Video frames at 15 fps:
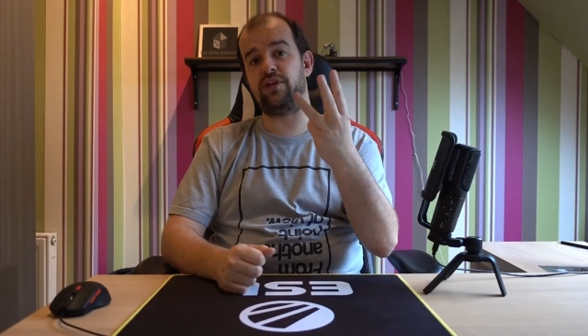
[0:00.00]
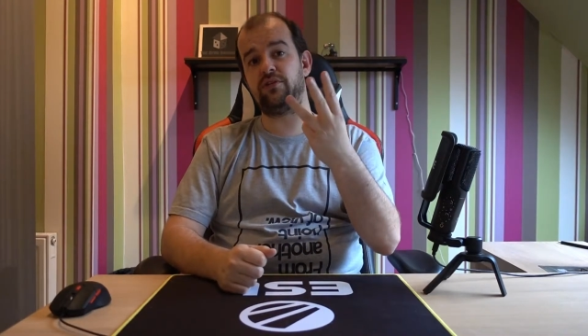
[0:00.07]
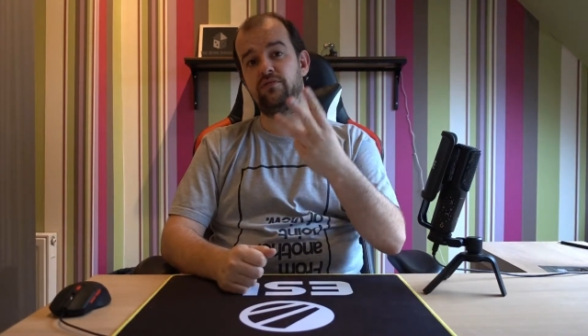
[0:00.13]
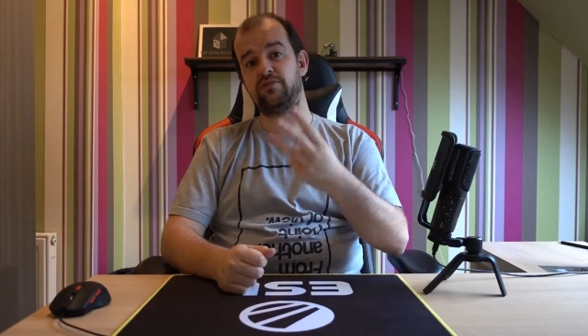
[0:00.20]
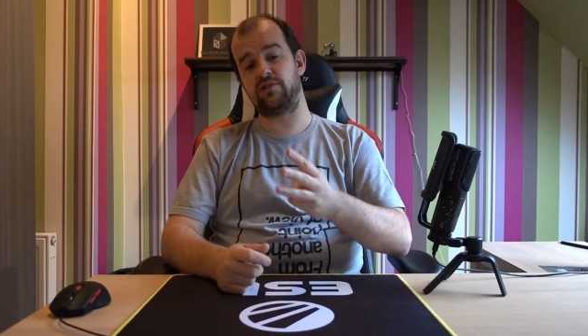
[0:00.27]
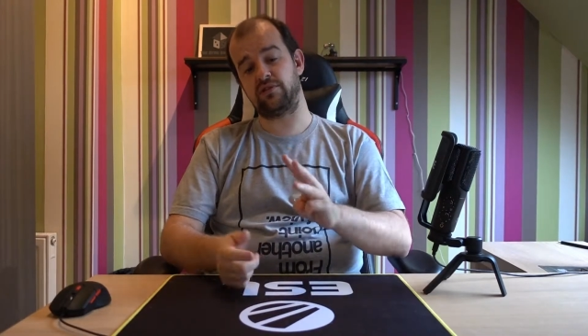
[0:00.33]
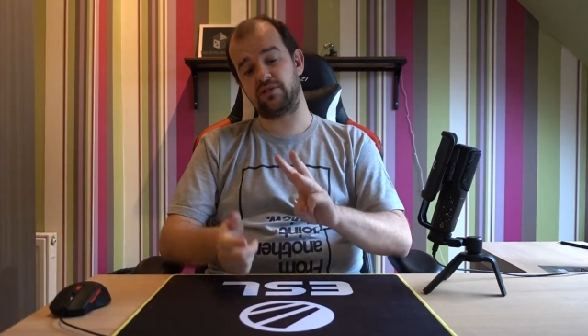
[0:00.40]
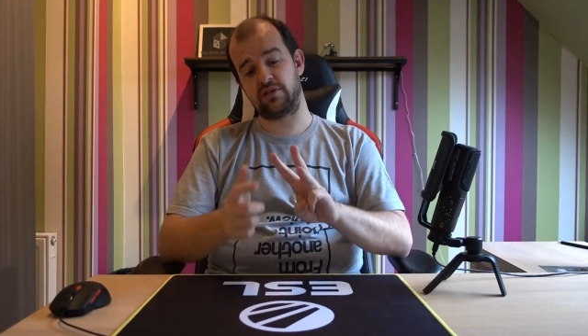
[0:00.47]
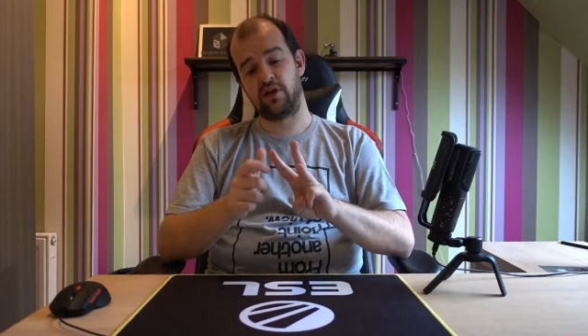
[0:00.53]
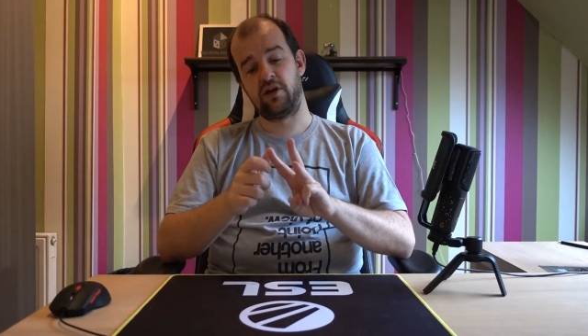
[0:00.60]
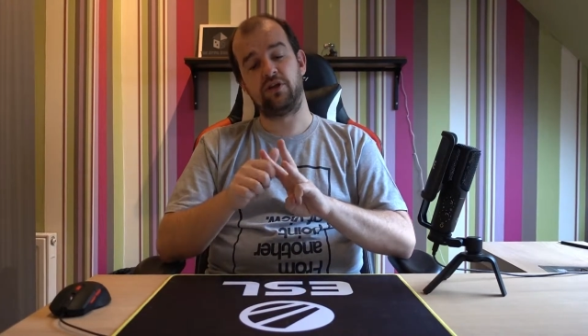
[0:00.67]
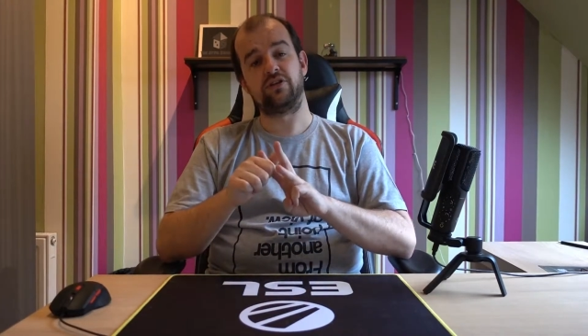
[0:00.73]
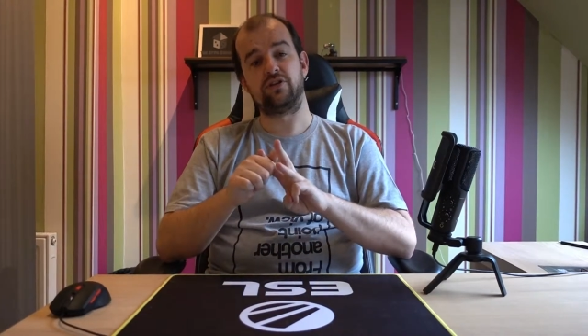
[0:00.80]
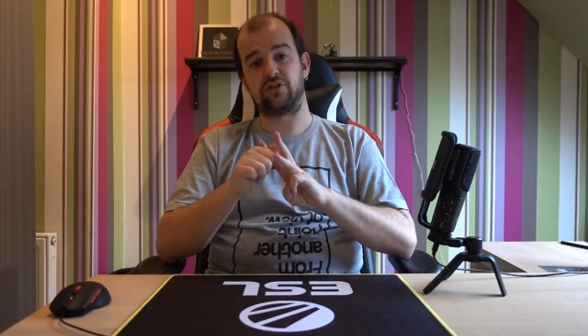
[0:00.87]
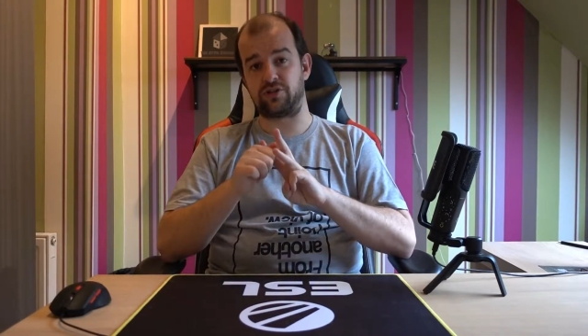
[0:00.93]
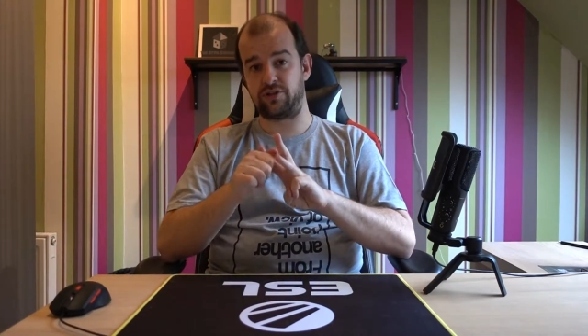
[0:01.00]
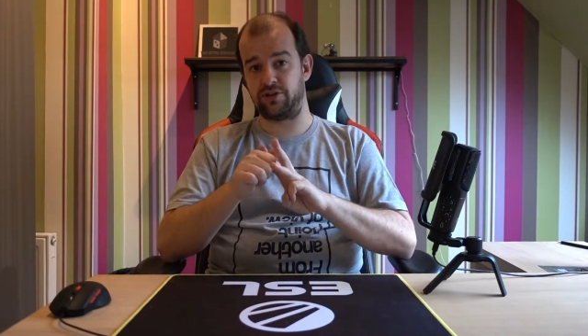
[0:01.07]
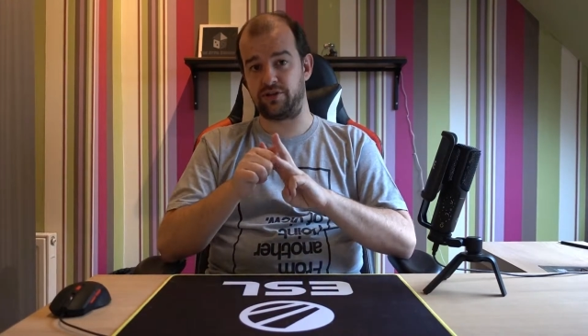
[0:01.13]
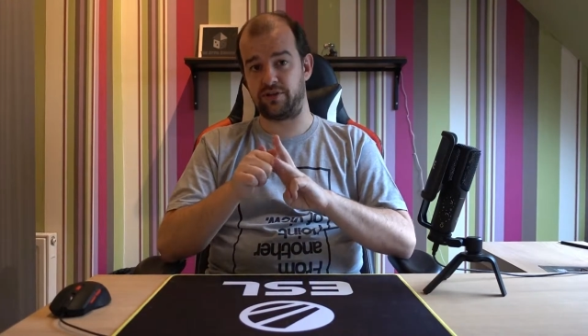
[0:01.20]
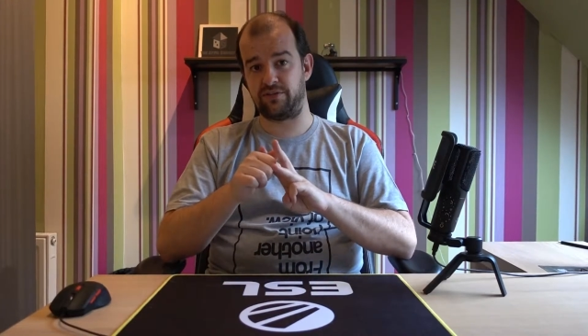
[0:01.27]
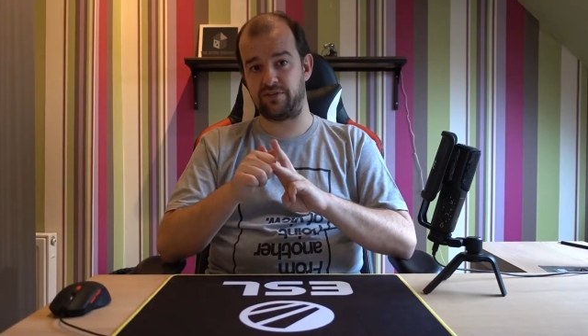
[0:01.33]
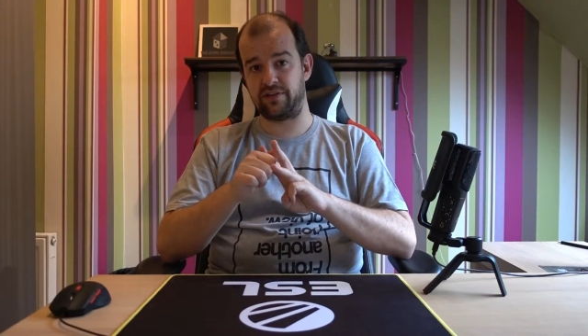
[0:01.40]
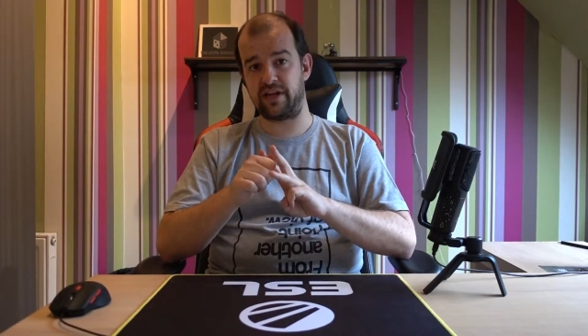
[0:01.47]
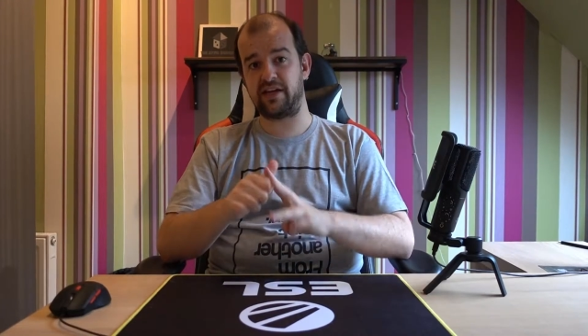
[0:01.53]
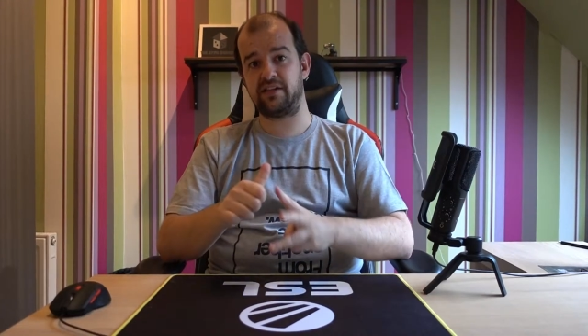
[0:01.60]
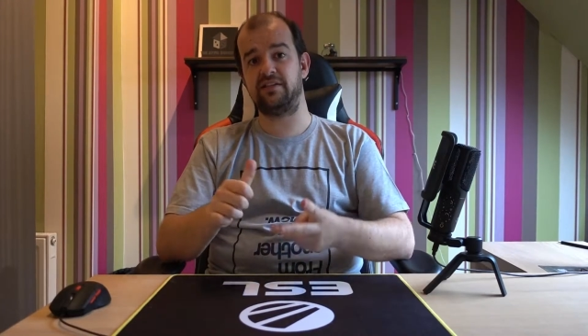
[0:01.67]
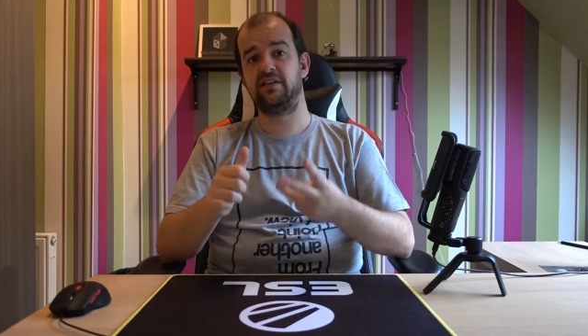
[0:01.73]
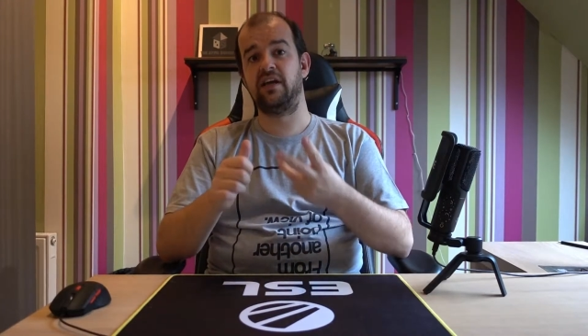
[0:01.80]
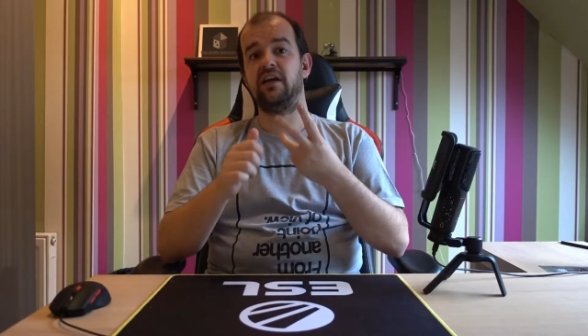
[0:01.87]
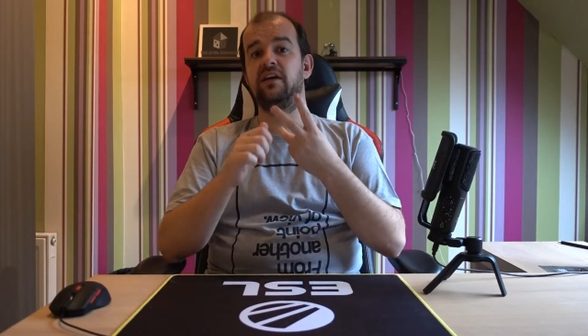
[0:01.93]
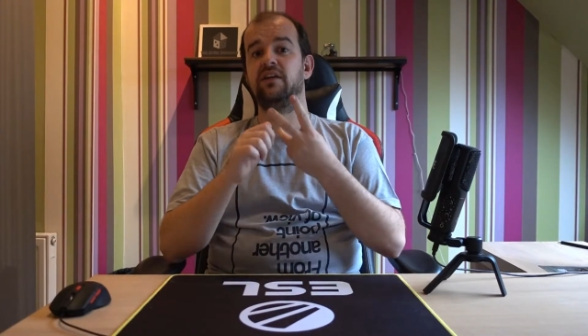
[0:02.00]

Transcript: uses, Turn on Undead,